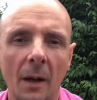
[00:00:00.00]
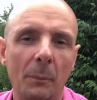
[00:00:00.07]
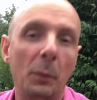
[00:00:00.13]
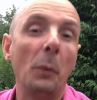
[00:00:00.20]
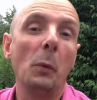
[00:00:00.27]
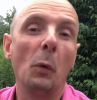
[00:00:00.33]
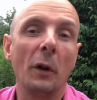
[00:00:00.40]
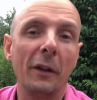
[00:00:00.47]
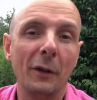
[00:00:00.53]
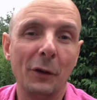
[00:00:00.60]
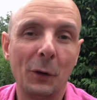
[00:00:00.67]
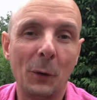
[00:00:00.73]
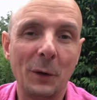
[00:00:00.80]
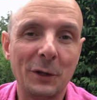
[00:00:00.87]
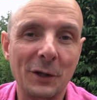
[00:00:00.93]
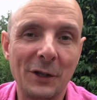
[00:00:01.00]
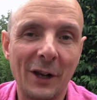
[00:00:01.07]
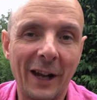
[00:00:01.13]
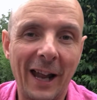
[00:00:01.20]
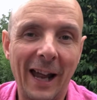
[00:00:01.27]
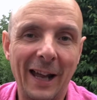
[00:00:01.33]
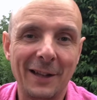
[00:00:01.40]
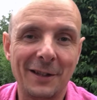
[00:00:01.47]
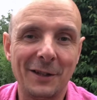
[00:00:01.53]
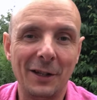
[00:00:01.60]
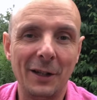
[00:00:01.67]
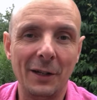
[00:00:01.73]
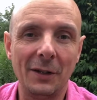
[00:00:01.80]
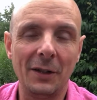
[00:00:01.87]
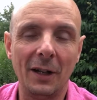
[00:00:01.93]
And probably one of the other questions I get asked
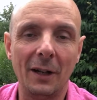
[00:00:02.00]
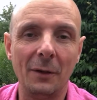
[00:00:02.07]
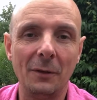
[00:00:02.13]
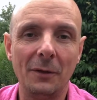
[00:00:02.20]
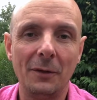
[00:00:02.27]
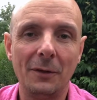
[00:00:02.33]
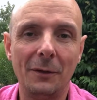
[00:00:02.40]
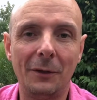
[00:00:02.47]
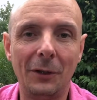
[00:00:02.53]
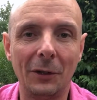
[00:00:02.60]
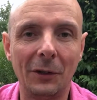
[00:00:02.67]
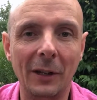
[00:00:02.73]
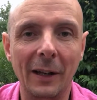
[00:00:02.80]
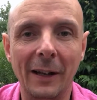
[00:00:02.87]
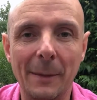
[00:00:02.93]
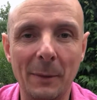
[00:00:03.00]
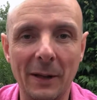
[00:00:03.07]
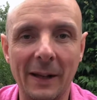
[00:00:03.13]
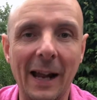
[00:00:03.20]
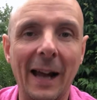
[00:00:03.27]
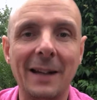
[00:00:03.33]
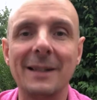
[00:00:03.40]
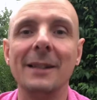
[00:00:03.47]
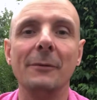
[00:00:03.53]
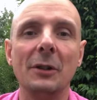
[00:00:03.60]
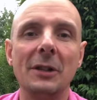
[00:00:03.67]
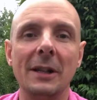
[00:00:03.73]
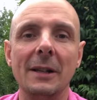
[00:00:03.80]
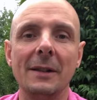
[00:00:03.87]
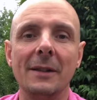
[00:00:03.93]
is, does it limit the
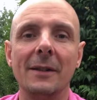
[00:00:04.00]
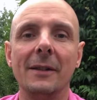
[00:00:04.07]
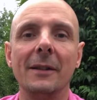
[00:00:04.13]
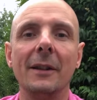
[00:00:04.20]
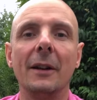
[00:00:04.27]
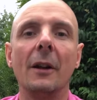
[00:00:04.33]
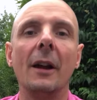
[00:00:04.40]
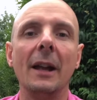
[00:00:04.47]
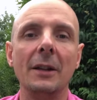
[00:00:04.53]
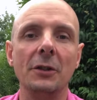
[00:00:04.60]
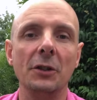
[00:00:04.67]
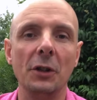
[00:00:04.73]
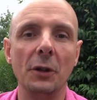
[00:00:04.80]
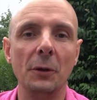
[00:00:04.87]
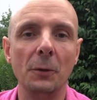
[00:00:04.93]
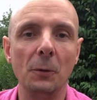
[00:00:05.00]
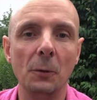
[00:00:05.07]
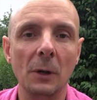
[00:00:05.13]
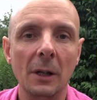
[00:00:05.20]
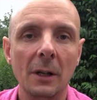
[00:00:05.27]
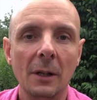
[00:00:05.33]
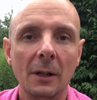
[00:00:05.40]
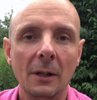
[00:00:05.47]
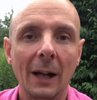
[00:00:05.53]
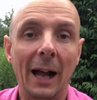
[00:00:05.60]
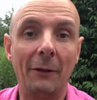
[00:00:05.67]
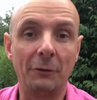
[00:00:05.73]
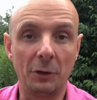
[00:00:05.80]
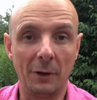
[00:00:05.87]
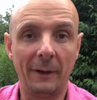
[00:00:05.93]
activities that I do
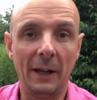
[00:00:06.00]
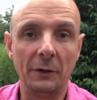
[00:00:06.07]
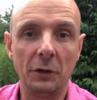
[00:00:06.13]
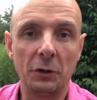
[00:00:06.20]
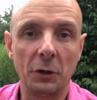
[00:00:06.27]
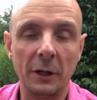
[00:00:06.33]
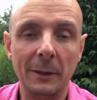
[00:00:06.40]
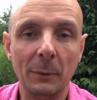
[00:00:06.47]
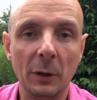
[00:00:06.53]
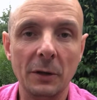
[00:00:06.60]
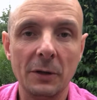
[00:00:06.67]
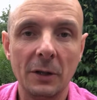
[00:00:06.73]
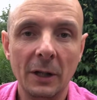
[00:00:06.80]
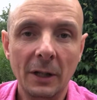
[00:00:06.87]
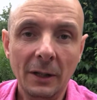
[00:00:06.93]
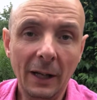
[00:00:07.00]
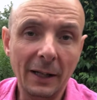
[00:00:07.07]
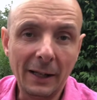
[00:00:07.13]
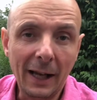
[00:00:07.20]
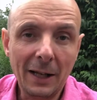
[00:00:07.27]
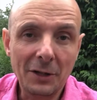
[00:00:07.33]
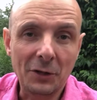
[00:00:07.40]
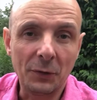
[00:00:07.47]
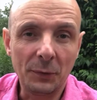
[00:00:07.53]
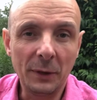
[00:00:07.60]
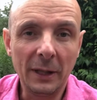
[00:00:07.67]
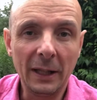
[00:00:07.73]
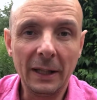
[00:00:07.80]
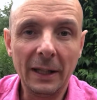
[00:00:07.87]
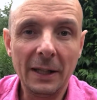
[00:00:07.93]
after I've had the treatment? And the answer
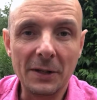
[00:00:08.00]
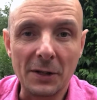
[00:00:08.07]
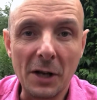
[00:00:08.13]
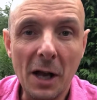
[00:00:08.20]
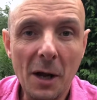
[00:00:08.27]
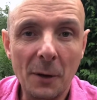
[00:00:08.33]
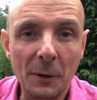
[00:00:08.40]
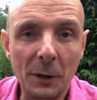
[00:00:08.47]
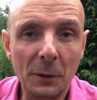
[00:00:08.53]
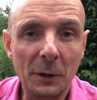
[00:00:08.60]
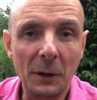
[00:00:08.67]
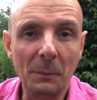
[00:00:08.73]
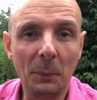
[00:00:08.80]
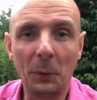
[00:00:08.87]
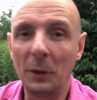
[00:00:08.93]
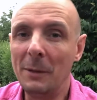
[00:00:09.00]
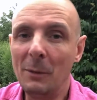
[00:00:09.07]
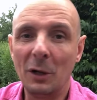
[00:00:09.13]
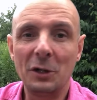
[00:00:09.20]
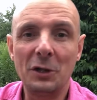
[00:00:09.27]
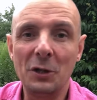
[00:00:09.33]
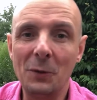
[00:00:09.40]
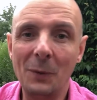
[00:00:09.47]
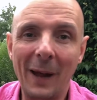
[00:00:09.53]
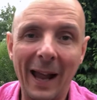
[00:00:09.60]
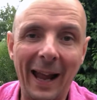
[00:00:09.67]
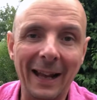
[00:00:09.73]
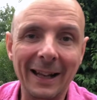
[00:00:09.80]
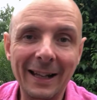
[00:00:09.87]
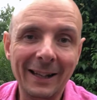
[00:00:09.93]
really is no. You can pretty much do
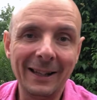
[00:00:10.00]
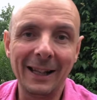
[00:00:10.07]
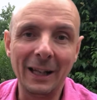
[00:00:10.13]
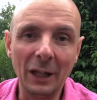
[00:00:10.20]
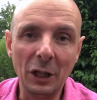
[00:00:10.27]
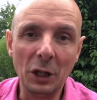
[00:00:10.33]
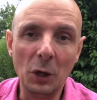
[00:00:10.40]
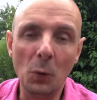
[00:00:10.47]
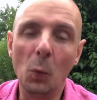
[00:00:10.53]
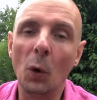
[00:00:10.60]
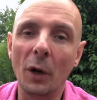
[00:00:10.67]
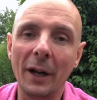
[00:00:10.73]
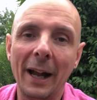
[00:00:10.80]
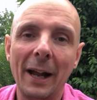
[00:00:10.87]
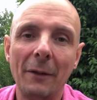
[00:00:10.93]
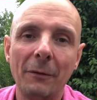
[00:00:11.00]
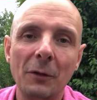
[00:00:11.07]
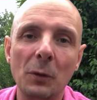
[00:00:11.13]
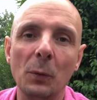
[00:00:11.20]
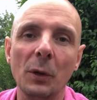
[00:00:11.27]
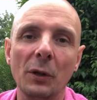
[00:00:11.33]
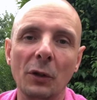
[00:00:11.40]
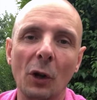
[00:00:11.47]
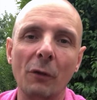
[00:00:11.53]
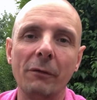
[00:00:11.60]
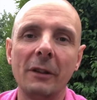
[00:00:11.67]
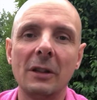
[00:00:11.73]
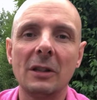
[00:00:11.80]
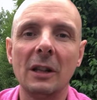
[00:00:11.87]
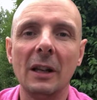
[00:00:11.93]
anything you want afterwards.
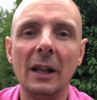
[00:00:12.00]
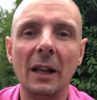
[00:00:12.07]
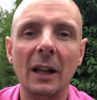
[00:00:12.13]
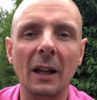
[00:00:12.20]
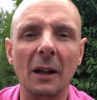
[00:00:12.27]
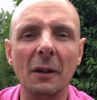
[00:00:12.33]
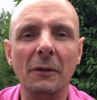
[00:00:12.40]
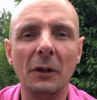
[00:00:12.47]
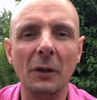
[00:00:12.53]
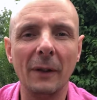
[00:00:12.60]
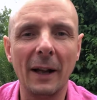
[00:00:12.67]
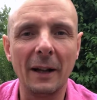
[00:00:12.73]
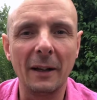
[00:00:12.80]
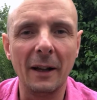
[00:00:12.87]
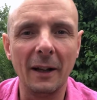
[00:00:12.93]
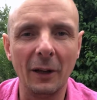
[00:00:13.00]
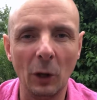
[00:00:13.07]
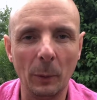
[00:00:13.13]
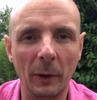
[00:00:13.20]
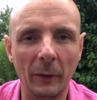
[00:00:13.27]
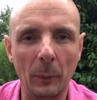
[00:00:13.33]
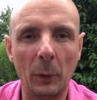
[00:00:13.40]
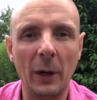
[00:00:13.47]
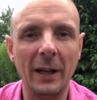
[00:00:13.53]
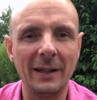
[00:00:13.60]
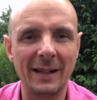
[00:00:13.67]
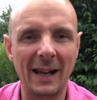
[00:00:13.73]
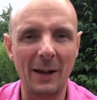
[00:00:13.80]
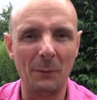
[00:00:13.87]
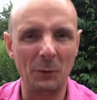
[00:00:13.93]
Obviously, if you've had a little bit of a
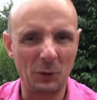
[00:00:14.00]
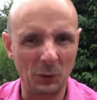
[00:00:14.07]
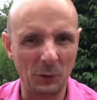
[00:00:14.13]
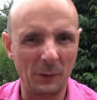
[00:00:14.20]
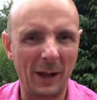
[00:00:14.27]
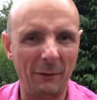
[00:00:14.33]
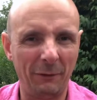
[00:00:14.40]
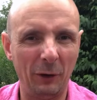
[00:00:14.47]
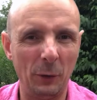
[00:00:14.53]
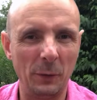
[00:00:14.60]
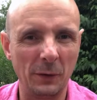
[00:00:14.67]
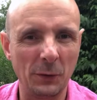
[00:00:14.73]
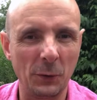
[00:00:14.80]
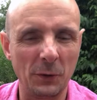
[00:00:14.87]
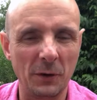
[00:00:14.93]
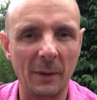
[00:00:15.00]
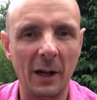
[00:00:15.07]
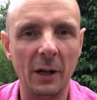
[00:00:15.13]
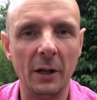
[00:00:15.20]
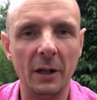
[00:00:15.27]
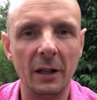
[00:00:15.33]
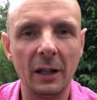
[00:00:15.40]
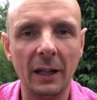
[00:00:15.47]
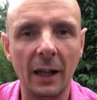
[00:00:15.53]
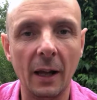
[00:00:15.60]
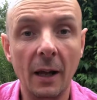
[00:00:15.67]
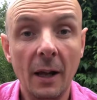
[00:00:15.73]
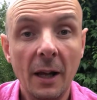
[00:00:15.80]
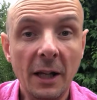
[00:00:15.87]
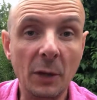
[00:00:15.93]
breakdown, we talked that fluid we talked about
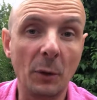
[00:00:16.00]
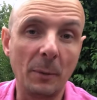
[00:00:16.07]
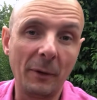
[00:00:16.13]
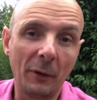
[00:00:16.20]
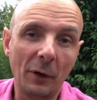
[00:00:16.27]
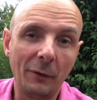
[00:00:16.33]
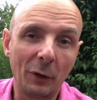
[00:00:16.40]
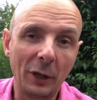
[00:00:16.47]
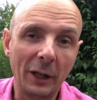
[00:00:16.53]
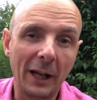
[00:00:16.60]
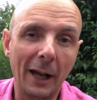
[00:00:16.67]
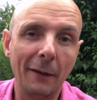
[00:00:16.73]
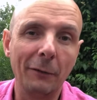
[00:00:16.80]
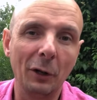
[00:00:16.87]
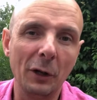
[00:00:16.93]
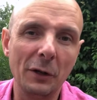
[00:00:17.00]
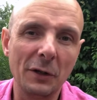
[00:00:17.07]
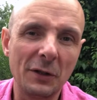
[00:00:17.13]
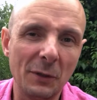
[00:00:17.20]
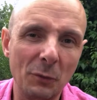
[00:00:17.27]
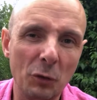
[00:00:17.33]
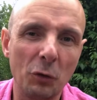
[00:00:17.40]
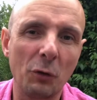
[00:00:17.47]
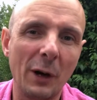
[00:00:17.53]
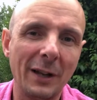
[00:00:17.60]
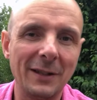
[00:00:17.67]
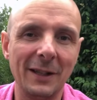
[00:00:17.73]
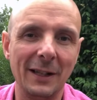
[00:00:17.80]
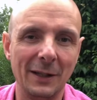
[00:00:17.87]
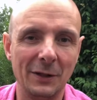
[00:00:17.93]
earlier, you want to be very, very careful, and there's some
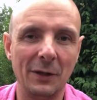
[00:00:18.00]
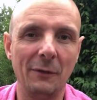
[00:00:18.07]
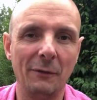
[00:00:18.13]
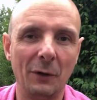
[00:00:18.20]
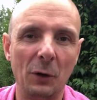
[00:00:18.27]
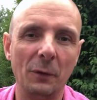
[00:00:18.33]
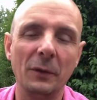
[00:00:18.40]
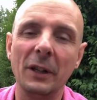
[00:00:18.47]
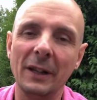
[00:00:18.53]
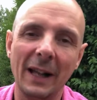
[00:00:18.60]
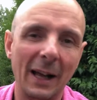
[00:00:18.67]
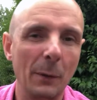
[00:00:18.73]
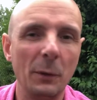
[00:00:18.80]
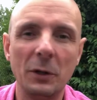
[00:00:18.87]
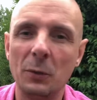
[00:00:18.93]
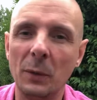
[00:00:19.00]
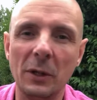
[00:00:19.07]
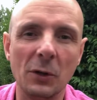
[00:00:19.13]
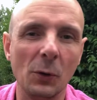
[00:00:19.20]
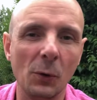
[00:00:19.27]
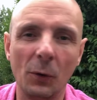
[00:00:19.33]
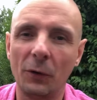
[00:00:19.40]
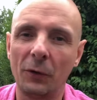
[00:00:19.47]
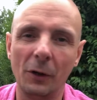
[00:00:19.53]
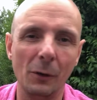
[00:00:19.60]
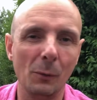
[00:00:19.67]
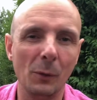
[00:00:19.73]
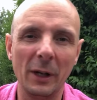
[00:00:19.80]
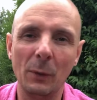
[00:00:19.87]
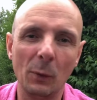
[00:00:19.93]
dressings involved in that, which we talk
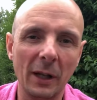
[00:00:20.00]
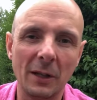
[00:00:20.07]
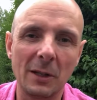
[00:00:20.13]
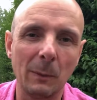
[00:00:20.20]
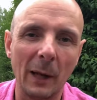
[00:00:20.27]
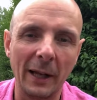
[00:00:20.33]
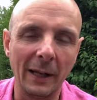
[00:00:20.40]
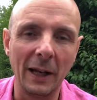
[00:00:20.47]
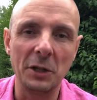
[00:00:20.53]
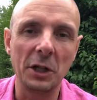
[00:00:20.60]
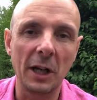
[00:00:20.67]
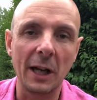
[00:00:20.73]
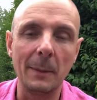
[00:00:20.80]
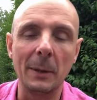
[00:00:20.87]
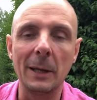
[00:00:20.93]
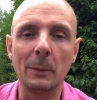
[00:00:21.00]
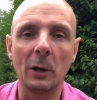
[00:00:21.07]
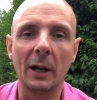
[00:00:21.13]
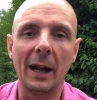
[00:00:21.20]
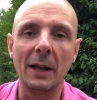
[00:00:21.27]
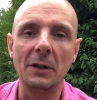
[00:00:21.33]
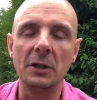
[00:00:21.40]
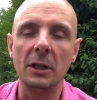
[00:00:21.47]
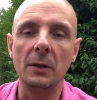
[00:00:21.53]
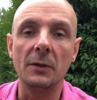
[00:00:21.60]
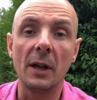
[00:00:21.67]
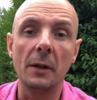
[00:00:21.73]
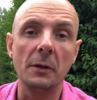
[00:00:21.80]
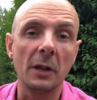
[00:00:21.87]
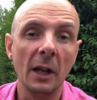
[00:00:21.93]
through and we explain and educate people on how to use
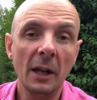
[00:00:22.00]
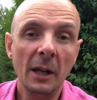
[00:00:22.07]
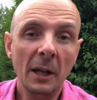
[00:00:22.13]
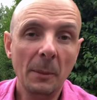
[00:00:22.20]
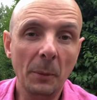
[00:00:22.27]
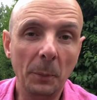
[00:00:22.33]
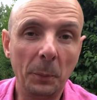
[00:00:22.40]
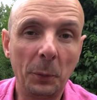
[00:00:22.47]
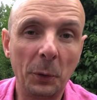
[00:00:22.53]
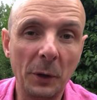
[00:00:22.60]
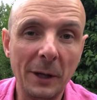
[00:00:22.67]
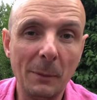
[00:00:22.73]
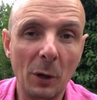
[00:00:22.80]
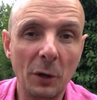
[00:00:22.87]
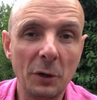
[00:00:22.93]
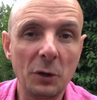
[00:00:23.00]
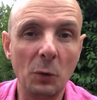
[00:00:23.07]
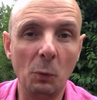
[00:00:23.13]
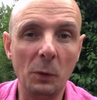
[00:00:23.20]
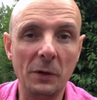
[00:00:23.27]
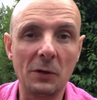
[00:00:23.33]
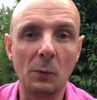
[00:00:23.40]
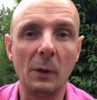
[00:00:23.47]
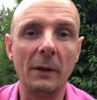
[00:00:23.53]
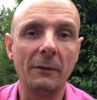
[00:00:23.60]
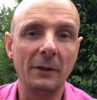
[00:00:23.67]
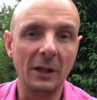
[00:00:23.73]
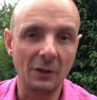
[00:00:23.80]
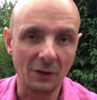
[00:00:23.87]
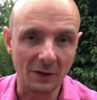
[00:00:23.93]
those. But pretty much with
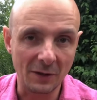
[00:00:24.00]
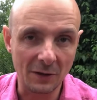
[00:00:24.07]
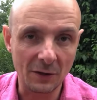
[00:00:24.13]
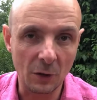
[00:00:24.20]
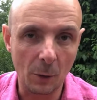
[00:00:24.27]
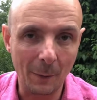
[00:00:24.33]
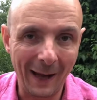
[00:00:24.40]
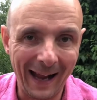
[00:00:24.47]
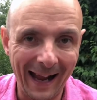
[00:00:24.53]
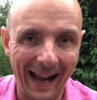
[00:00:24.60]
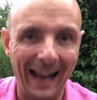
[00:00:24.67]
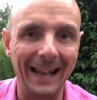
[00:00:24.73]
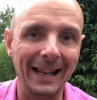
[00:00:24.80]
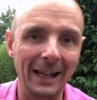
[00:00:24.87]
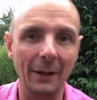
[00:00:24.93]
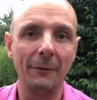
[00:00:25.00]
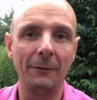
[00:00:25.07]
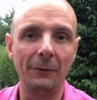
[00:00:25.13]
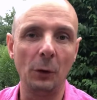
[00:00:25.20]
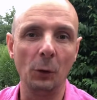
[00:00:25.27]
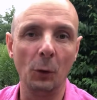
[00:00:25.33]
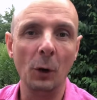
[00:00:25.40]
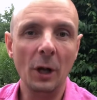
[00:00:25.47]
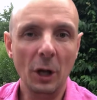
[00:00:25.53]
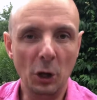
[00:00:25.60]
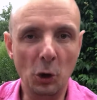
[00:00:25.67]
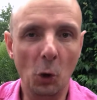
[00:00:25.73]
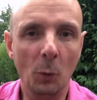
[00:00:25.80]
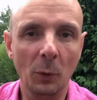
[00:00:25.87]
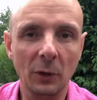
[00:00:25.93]
Swift, it doesn't stop any of your
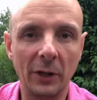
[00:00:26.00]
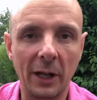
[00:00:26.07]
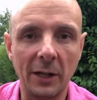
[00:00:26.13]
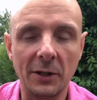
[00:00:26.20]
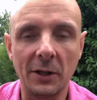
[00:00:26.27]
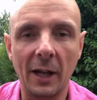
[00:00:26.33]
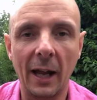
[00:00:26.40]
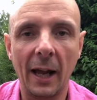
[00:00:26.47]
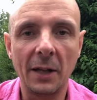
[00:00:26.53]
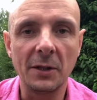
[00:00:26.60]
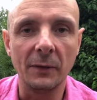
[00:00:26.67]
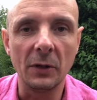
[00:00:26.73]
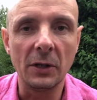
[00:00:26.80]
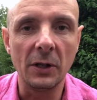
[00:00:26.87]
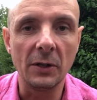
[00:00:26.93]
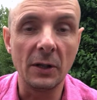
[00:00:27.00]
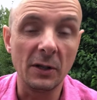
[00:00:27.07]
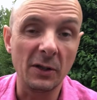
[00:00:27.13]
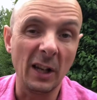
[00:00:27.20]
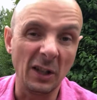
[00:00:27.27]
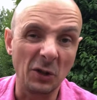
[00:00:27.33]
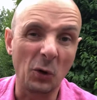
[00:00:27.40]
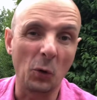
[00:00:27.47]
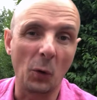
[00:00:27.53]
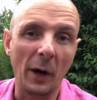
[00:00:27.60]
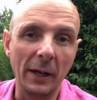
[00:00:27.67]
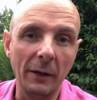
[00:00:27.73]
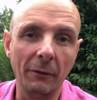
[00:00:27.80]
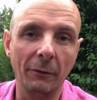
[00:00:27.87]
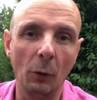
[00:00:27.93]
normal day-to-day activities. It's
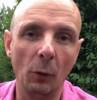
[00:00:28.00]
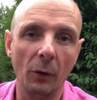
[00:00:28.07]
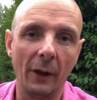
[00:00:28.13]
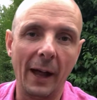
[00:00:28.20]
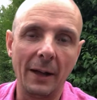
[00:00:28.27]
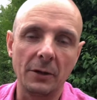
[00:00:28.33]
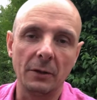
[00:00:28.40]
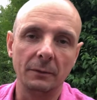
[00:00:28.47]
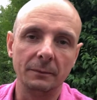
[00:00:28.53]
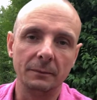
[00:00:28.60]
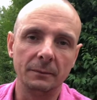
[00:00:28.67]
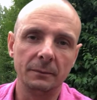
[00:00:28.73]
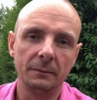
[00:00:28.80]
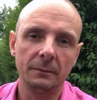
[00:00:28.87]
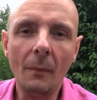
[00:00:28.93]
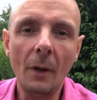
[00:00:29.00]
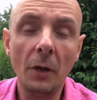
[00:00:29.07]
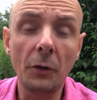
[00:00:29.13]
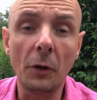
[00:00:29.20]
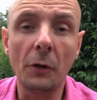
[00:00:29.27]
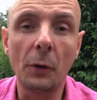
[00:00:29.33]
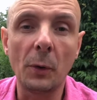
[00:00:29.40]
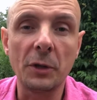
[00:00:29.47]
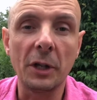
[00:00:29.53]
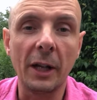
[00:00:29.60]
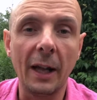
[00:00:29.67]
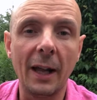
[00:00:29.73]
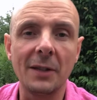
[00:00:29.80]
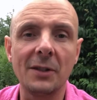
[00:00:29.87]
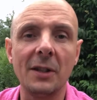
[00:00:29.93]
great for that. So another question I
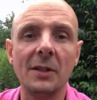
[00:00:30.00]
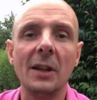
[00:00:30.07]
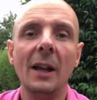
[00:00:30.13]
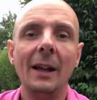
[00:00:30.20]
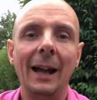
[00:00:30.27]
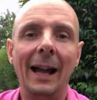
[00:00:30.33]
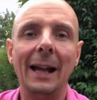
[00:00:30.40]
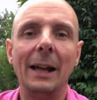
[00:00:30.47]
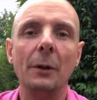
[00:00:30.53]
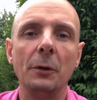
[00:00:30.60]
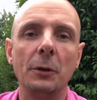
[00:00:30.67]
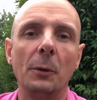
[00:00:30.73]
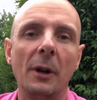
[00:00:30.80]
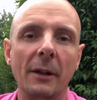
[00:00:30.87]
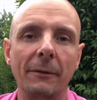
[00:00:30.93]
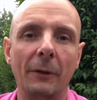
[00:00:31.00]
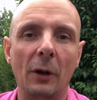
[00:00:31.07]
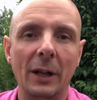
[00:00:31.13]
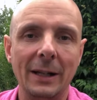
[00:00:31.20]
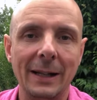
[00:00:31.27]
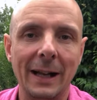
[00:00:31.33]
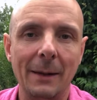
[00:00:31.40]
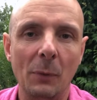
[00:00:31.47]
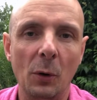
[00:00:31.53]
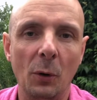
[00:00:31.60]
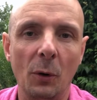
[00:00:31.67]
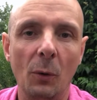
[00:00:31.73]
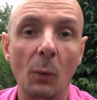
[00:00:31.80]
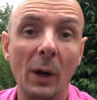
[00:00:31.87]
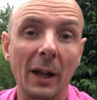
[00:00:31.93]
get asked is, how do I find out
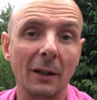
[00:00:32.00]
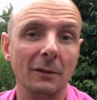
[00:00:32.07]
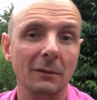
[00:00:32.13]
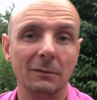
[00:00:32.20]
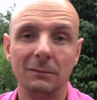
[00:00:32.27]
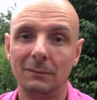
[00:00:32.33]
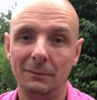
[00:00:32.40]
more? Well,